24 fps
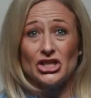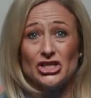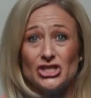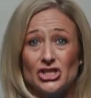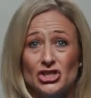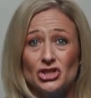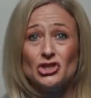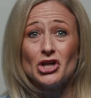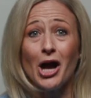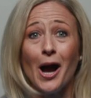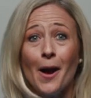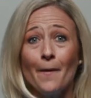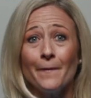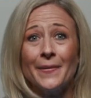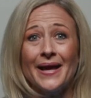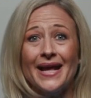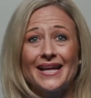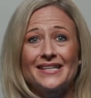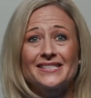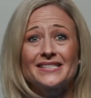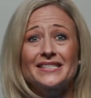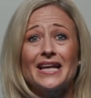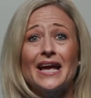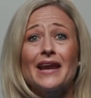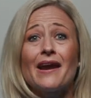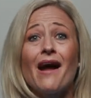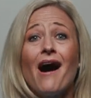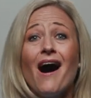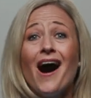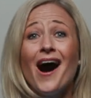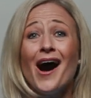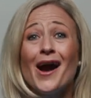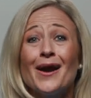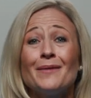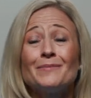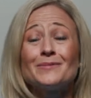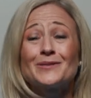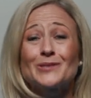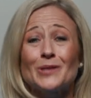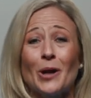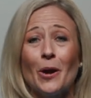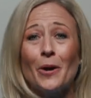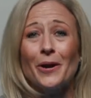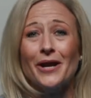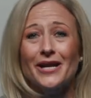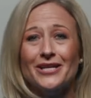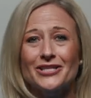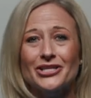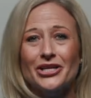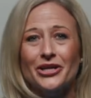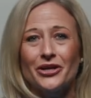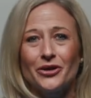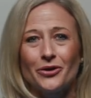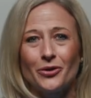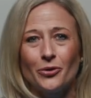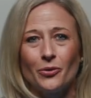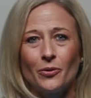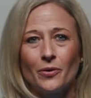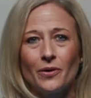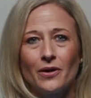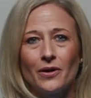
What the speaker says: stopped me and said, "I'm sorry too."